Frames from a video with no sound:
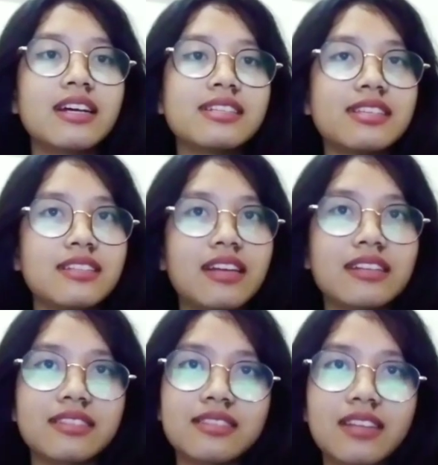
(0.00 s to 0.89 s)

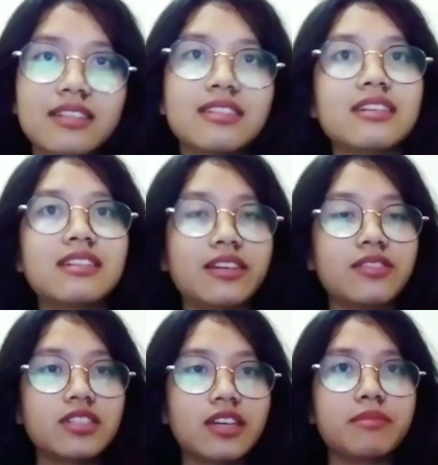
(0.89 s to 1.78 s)
Syntactic
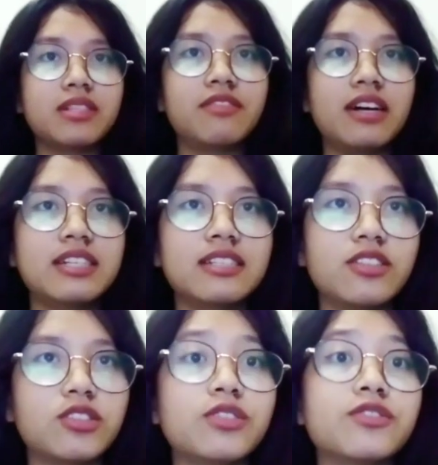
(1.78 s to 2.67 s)
language can be divided
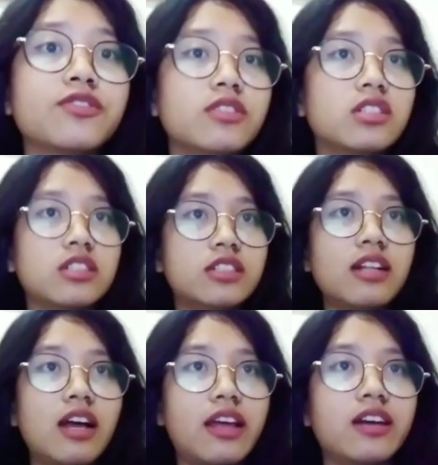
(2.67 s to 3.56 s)
into functional
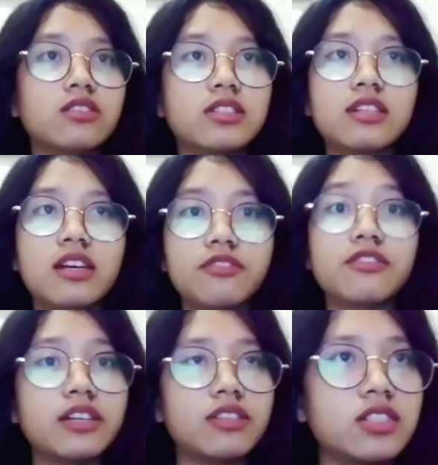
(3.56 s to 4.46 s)
and agglutinative
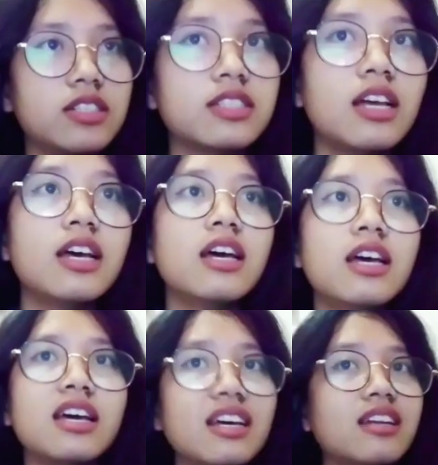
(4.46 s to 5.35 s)
languages.
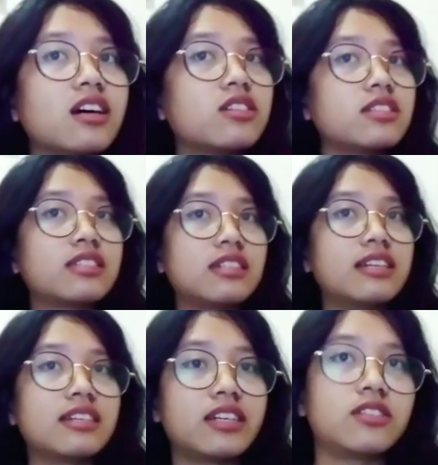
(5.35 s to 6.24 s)
In
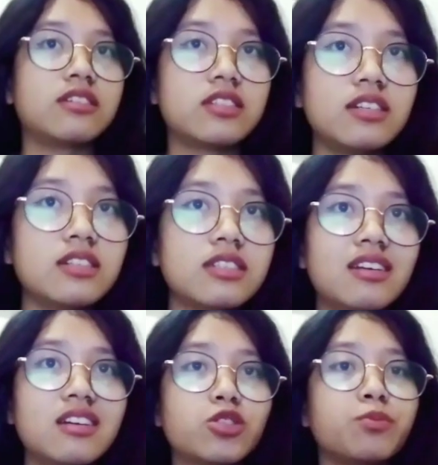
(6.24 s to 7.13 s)
agglutinating languages,
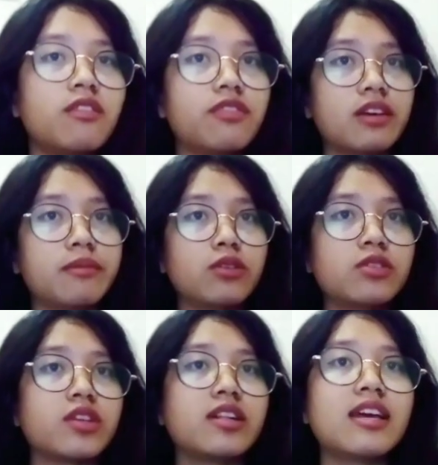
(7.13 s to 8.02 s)
each morpheme
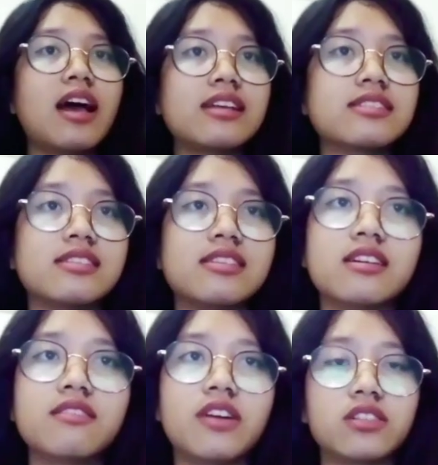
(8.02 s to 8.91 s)
usually has a
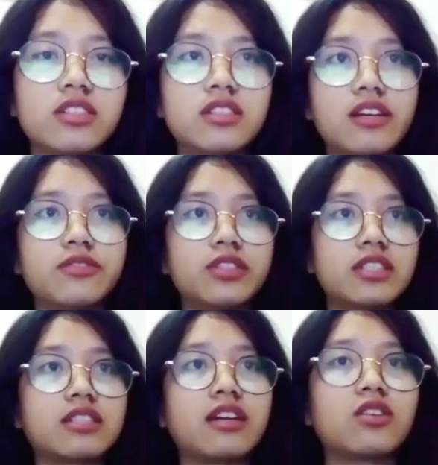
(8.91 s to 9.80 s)
single function and
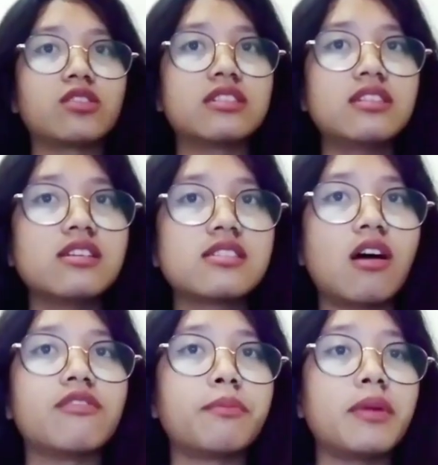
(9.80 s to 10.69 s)
words can
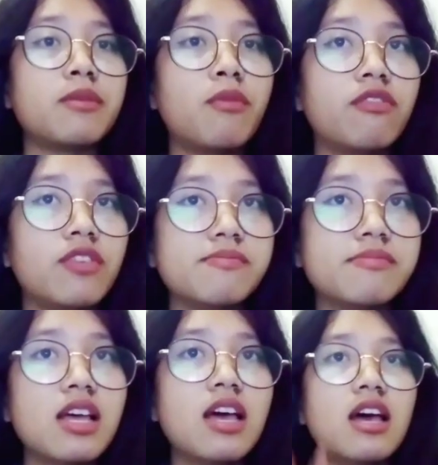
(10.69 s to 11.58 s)
consist of many
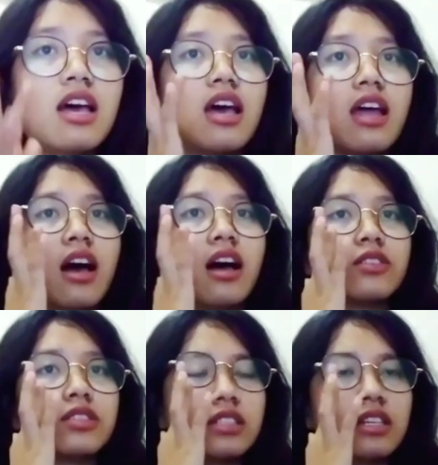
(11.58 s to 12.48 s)
morphemes. And
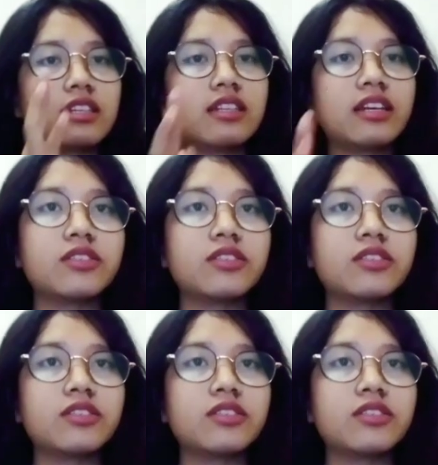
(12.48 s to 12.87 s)
agglutinating